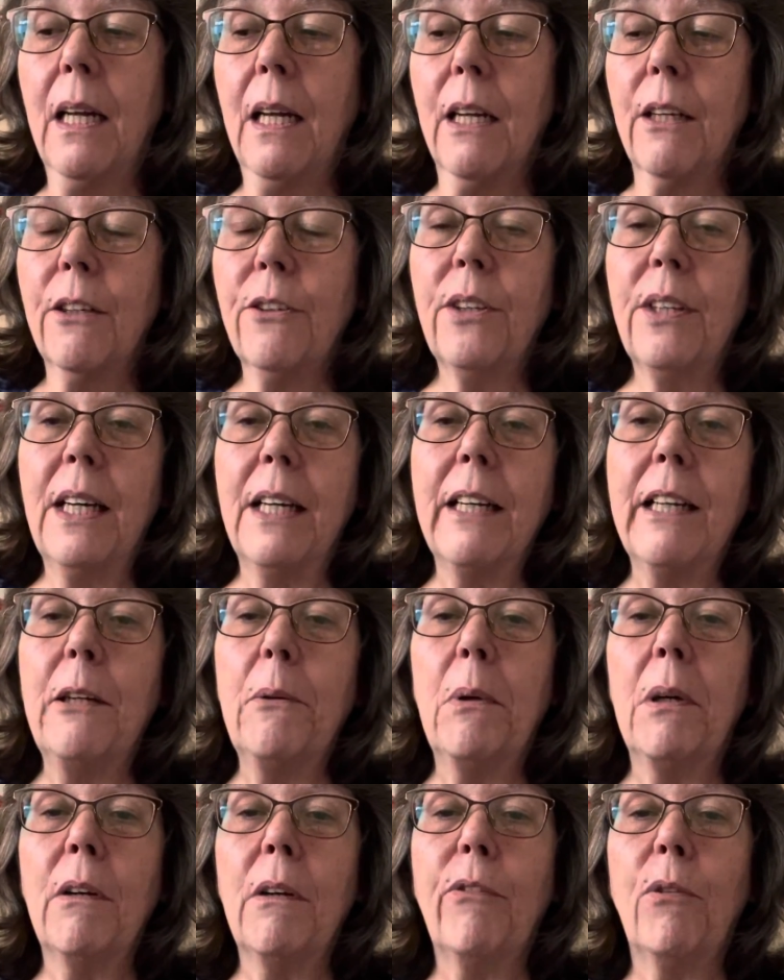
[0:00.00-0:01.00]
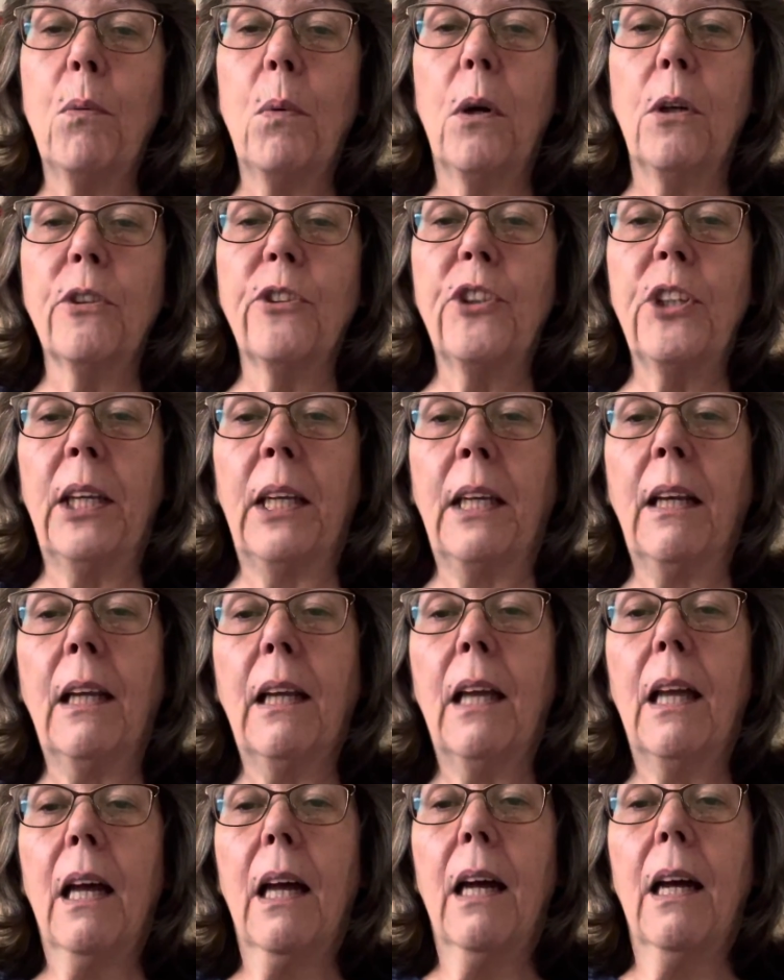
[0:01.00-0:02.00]
So thank you all for watching,
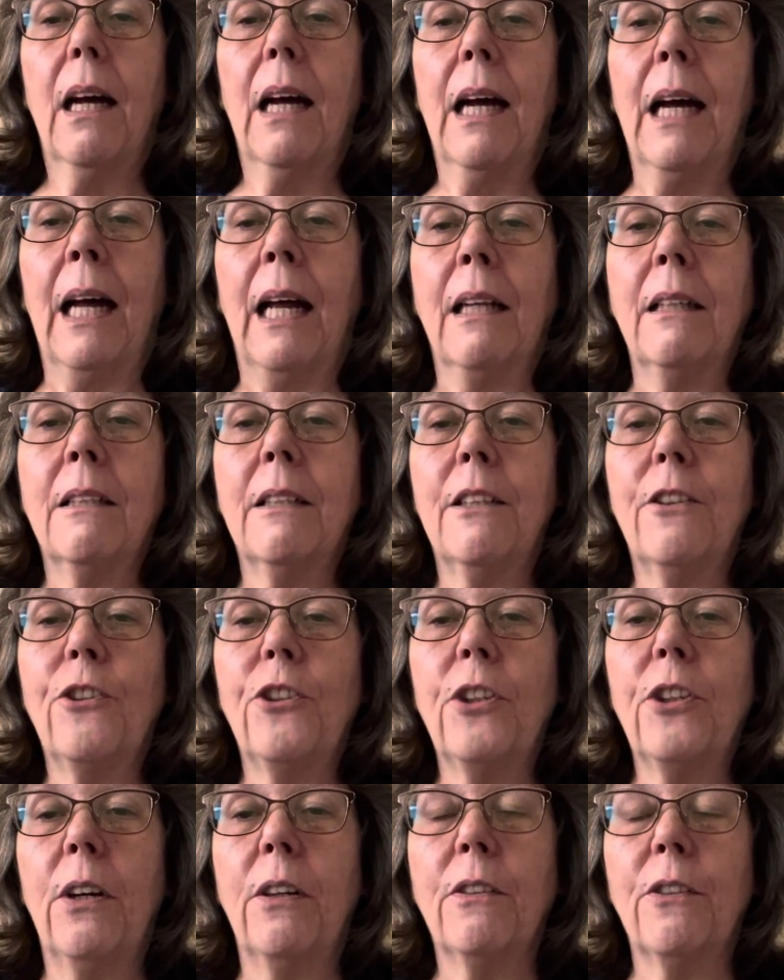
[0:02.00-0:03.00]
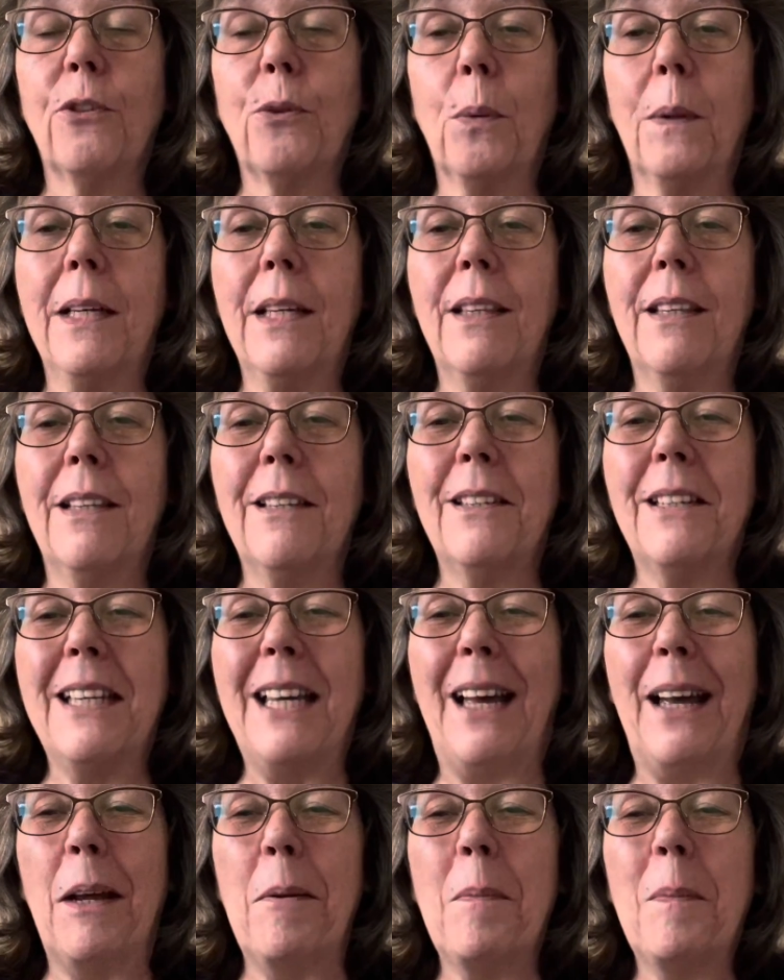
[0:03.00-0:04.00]
and it's short and sweet this
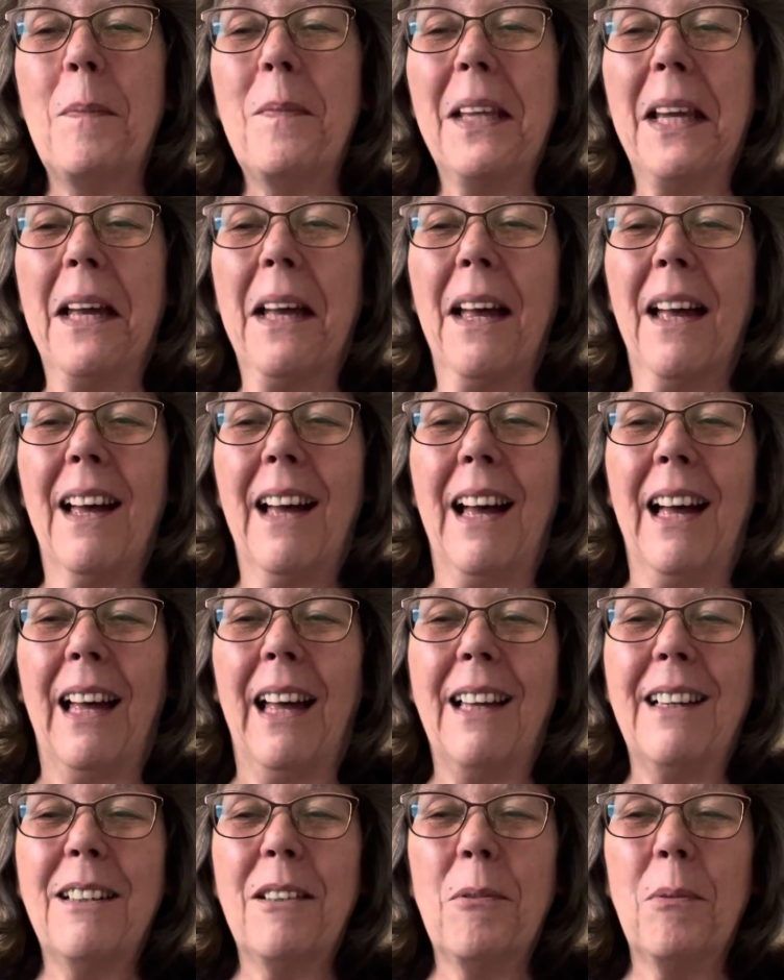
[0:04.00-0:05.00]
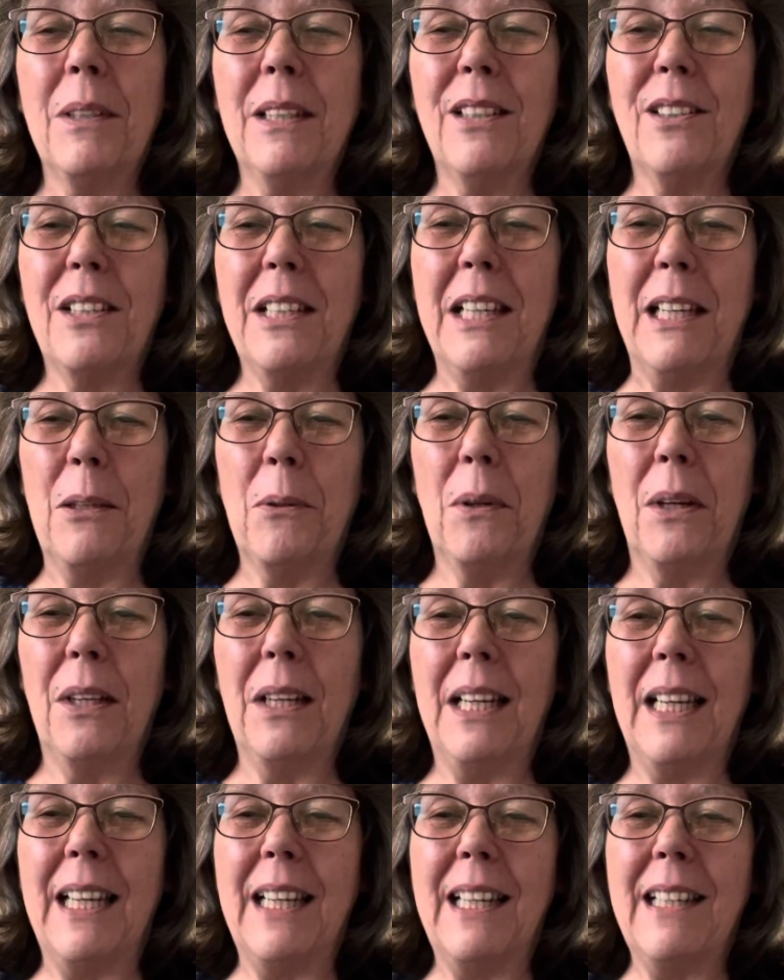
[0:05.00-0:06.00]
time, and we'll see you all
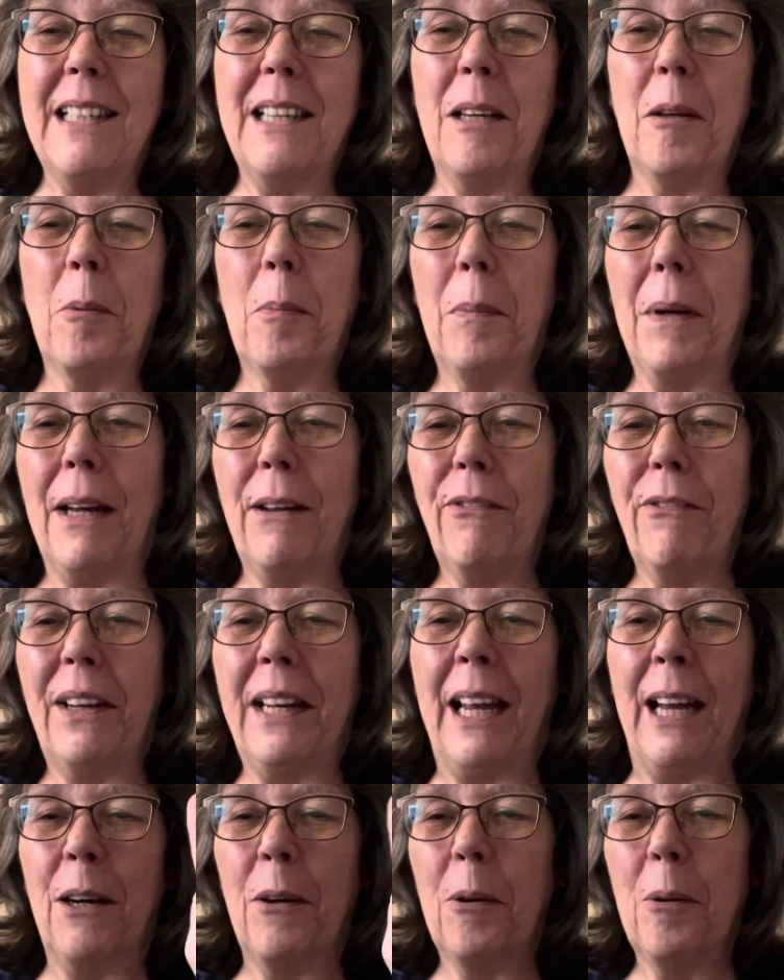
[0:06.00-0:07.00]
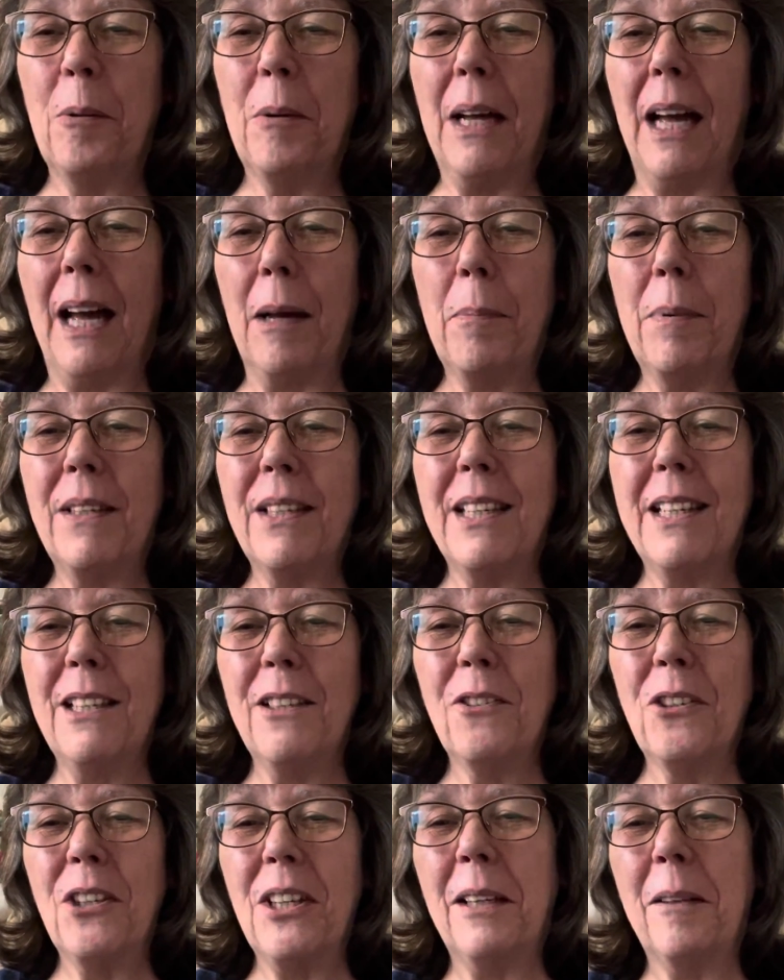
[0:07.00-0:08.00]
later. Bye for now. Happy
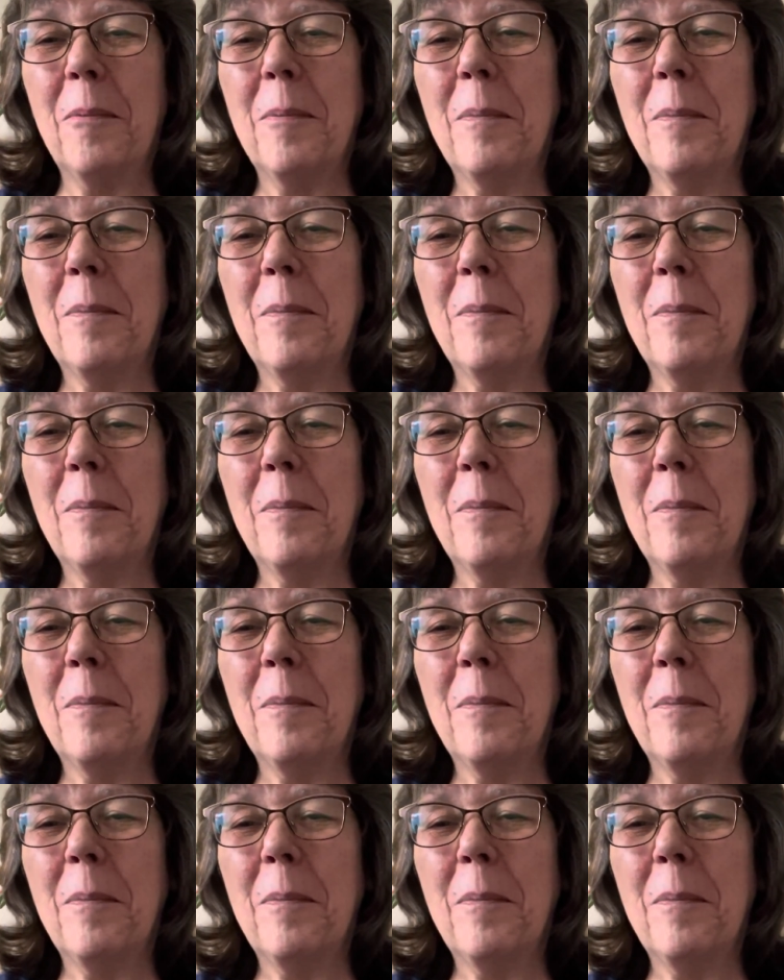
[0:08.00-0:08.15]
stitching.